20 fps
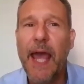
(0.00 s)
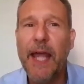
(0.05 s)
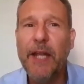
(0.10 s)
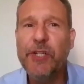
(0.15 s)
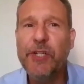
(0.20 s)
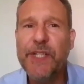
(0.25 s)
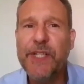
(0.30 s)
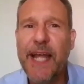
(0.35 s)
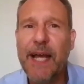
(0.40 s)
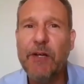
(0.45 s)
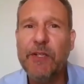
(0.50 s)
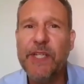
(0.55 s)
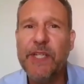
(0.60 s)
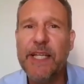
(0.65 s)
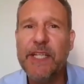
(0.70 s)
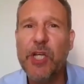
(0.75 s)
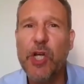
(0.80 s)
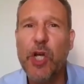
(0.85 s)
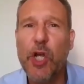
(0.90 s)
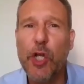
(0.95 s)

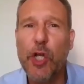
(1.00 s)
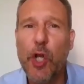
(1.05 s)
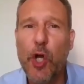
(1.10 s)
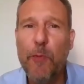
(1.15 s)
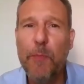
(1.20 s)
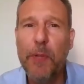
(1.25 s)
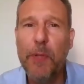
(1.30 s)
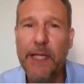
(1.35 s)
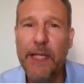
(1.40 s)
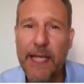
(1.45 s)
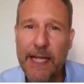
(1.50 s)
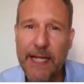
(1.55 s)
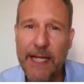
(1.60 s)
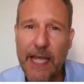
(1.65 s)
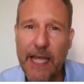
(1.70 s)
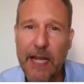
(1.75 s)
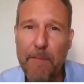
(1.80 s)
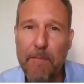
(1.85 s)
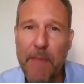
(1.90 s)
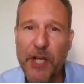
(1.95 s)
Endress+Hauser is a global
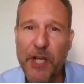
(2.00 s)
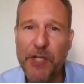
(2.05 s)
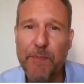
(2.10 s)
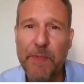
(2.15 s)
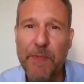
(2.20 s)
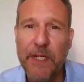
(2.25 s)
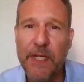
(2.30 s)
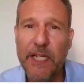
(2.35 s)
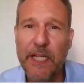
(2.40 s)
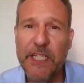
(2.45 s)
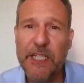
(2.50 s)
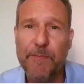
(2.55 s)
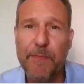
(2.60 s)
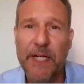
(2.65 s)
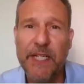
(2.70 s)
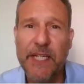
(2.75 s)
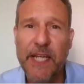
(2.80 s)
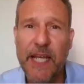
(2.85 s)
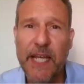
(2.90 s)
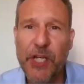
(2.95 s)
leader in measurement
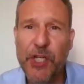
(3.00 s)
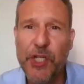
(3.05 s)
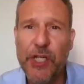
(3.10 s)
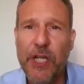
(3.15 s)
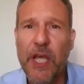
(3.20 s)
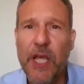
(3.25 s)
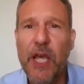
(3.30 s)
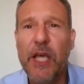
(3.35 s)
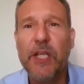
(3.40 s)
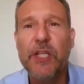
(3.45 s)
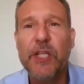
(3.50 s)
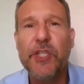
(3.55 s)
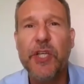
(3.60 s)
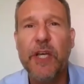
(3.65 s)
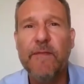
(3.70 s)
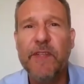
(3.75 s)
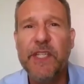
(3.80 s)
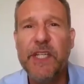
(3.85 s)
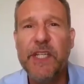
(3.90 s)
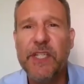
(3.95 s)
instrumentation,
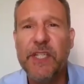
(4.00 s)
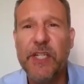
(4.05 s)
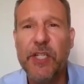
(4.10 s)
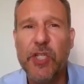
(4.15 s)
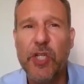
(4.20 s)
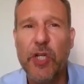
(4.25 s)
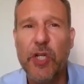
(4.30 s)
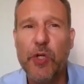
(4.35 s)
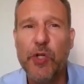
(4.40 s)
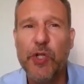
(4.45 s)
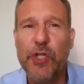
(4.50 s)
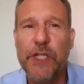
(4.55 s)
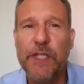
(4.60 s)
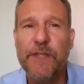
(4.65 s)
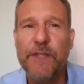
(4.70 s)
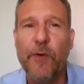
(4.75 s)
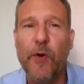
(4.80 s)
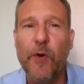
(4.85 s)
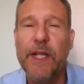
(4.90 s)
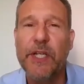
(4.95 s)
services and
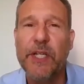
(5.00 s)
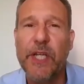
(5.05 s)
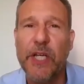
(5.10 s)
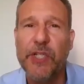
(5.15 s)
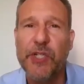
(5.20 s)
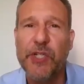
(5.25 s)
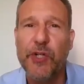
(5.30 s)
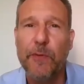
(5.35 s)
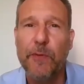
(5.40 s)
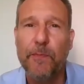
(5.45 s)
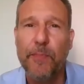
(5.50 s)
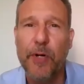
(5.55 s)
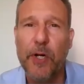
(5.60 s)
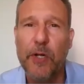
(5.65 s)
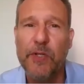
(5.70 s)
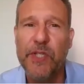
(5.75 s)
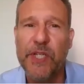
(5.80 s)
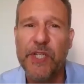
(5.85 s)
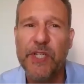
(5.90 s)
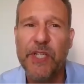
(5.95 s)
solutions for industrial
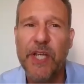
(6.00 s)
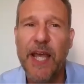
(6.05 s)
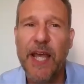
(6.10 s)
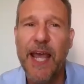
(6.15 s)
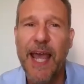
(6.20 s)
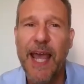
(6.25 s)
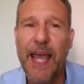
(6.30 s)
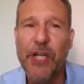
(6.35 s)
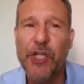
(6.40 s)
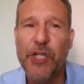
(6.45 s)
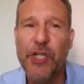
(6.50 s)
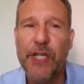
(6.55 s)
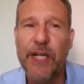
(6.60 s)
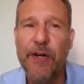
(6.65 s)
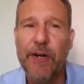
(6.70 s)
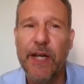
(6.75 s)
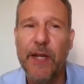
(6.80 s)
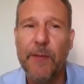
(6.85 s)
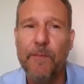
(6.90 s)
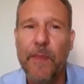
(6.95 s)
process
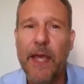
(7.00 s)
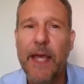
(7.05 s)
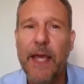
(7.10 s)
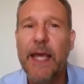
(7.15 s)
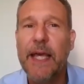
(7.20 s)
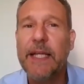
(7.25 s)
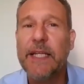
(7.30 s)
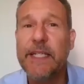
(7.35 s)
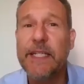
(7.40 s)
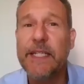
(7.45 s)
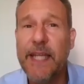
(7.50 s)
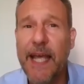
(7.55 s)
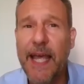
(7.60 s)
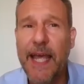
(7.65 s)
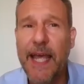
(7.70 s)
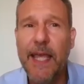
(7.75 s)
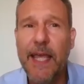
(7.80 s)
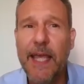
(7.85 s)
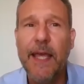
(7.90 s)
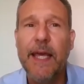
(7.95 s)
engineering.
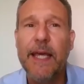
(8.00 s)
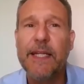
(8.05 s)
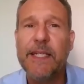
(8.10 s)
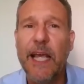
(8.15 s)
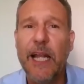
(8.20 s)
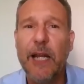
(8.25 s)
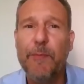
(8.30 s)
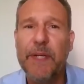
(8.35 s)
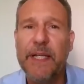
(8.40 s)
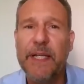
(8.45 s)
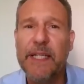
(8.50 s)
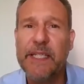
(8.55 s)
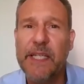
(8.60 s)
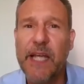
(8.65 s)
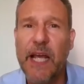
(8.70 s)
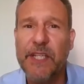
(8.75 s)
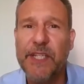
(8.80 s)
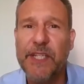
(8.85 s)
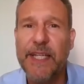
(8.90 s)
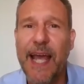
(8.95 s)
Today, Taylor will be
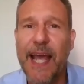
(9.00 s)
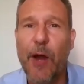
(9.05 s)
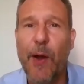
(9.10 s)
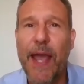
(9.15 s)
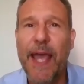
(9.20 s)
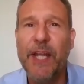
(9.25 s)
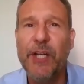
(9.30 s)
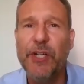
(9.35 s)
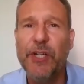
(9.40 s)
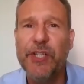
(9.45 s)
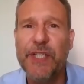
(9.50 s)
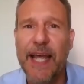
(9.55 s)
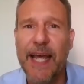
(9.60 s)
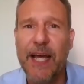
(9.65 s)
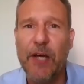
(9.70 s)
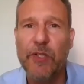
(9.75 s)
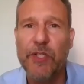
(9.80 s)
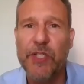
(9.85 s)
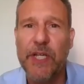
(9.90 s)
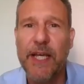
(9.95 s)
discussing how
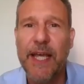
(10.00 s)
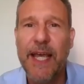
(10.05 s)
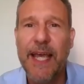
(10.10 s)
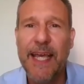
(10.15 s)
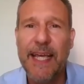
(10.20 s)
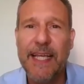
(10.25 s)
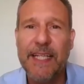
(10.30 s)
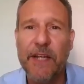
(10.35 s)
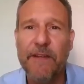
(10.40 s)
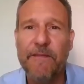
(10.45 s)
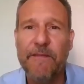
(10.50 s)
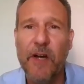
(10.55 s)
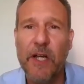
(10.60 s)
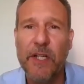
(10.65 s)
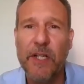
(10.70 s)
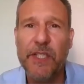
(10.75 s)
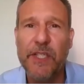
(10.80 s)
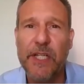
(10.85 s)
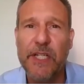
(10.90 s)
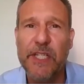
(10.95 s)
Endress+Hauser is
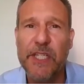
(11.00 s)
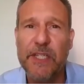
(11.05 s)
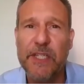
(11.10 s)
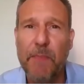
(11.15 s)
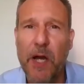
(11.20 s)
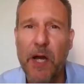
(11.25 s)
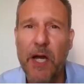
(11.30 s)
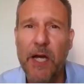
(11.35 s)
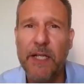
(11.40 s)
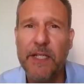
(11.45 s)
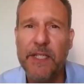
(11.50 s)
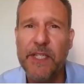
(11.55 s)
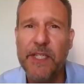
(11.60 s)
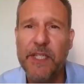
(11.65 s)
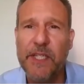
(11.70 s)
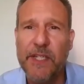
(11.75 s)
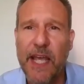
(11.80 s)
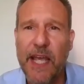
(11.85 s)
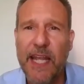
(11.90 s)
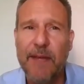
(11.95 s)
advancing smart,
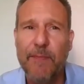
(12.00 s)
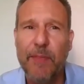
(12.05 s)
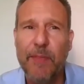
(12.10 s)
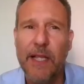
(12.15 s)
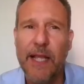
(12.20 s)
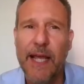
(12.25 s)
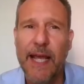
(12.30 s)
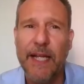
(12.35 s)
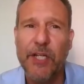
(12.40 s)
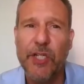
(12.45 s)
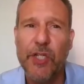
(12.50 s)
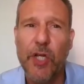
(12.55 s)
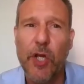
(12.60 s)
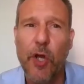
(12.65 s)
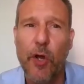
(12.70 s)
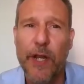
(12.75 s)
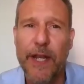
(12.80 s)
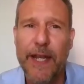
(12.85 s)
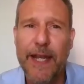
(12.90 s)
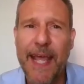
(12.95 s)
sustainable and
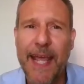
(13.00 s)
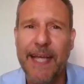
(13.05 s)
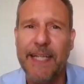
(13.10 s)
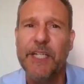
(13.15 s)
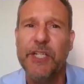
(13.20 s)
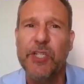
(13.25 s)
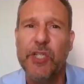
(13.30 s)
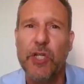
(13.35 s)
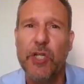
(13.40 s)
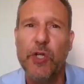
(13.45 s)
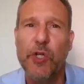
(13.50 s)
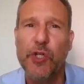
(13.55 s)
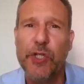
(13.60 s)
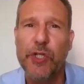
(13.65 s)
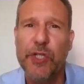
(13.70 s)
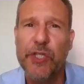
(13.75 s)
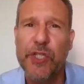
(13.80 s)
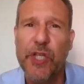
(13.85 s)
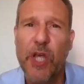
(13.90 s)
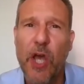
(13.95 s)
connected
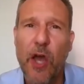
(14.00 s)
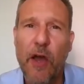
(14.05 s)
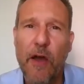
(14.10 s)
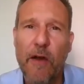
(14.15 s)
solutions